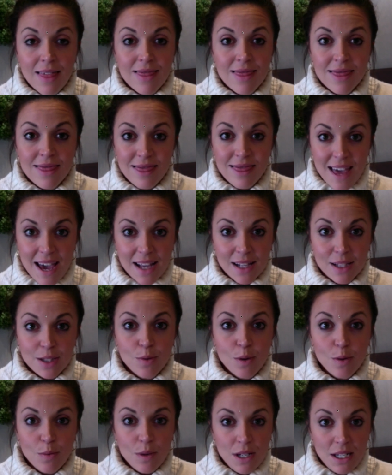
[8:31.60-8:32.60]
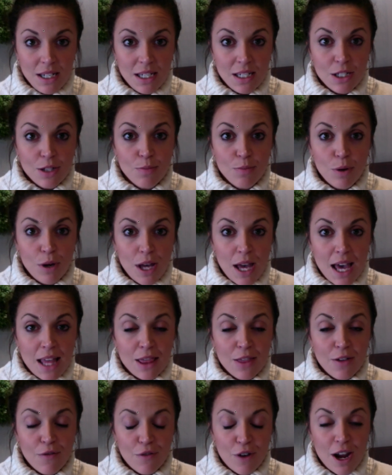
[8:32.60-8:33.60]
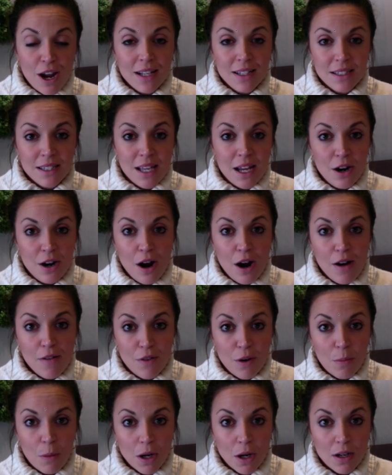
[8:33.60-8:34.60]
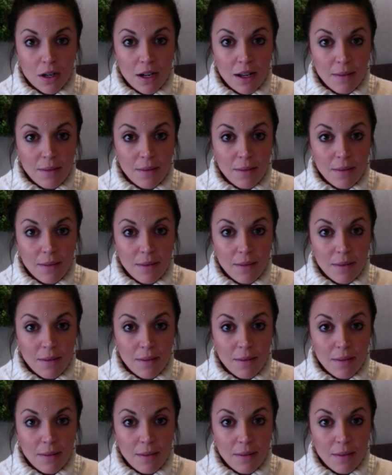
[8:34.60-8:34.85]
That's what we need to put at the front and center of our marketing.